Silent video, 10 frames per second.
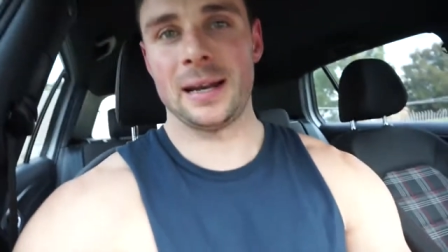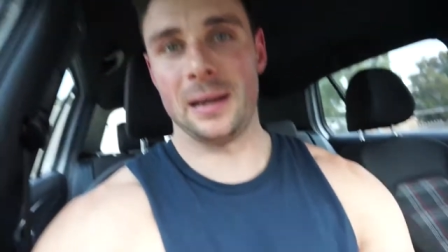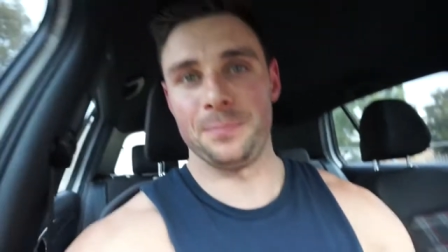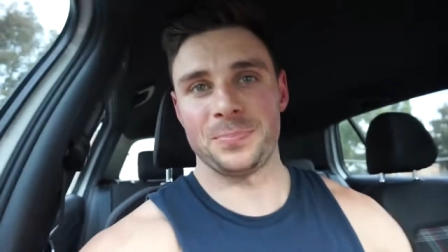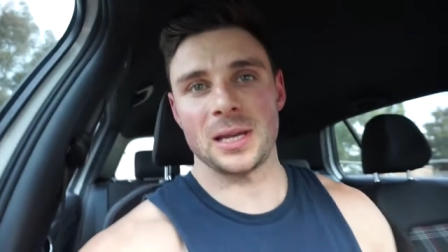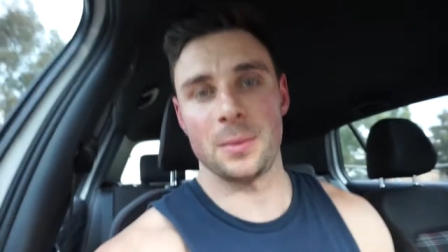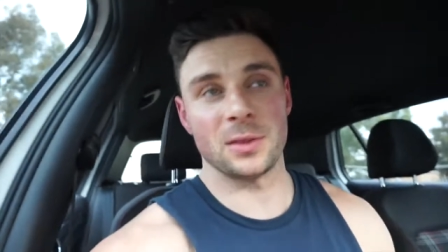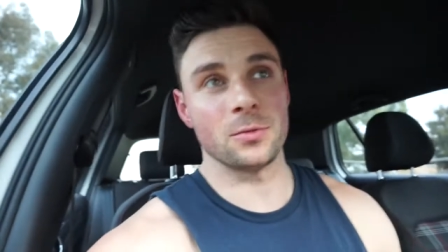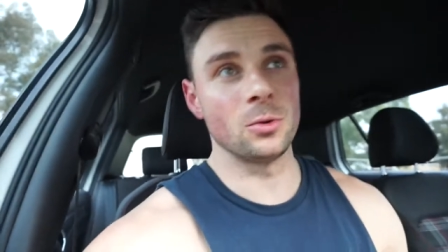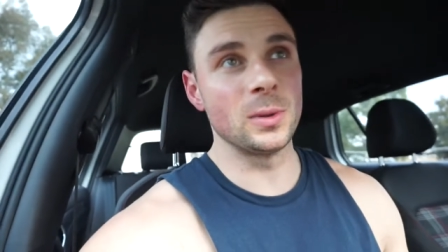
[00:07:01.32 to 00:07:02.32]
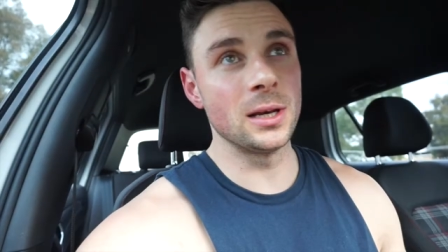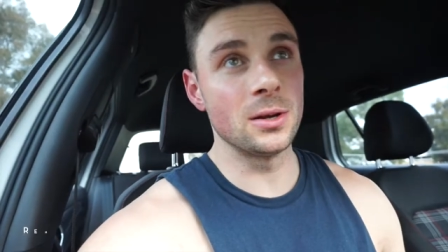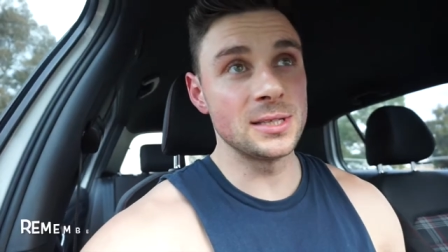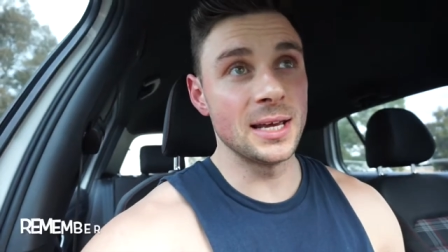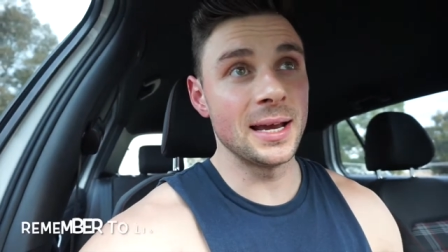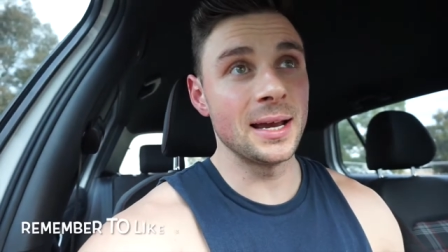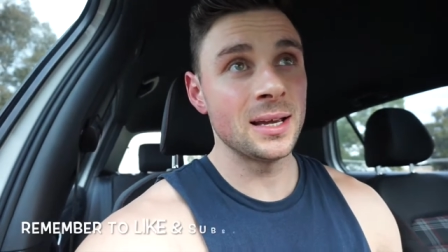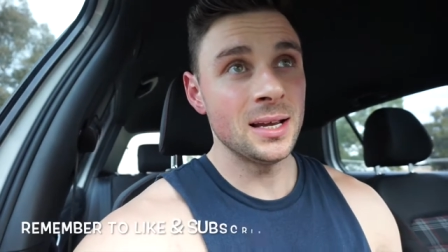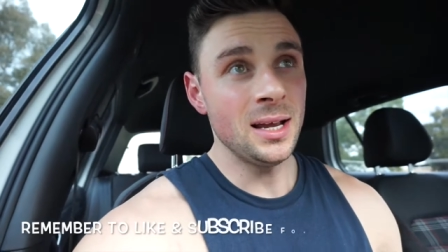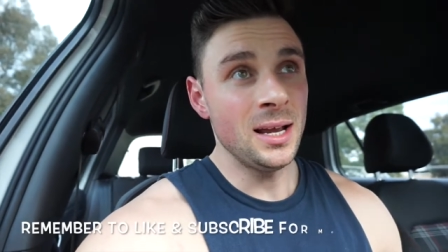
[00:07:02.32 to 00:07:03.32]
it um, coming through the windows there.
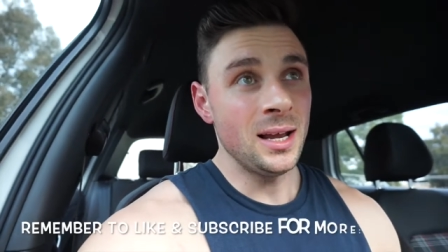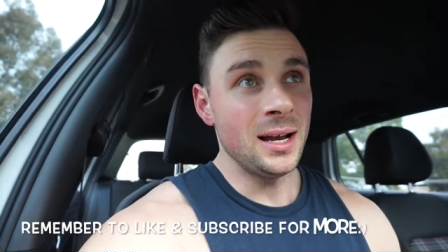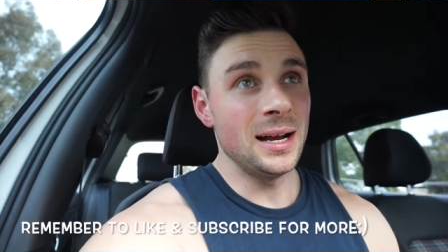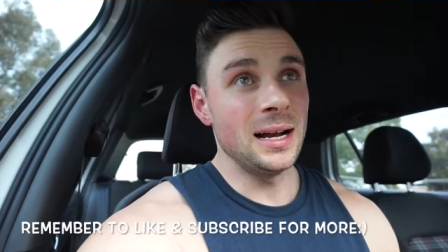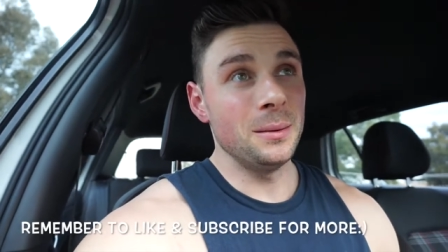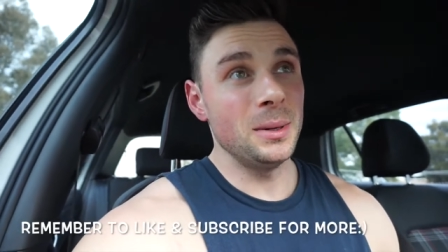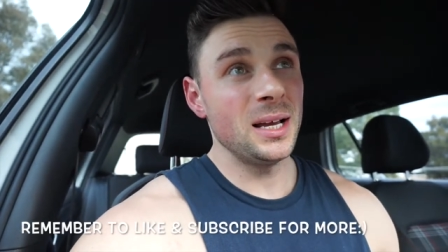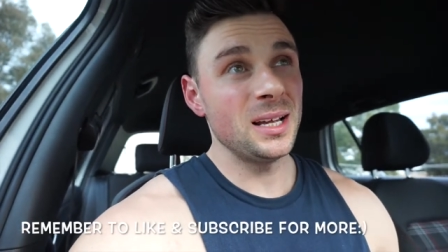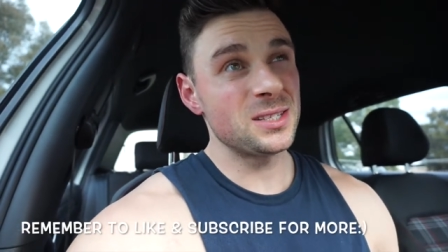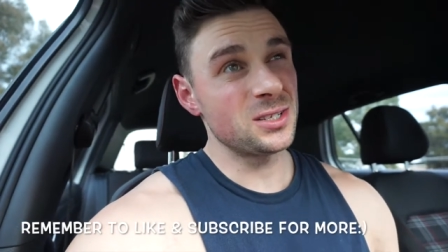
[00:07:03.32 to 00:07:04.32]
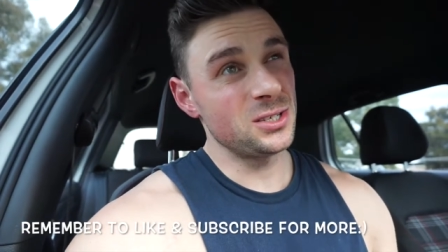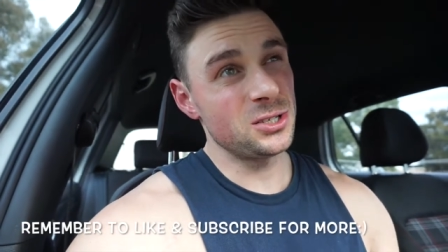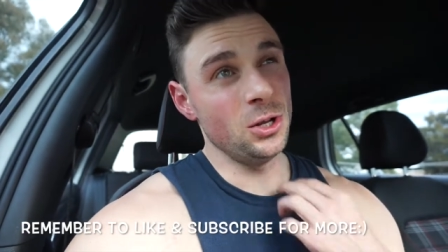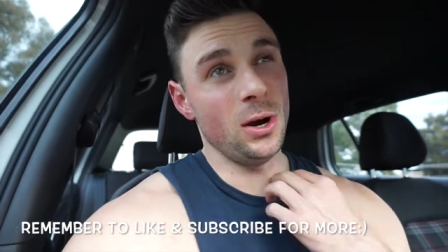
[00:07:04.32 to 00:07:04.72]
Um, it's just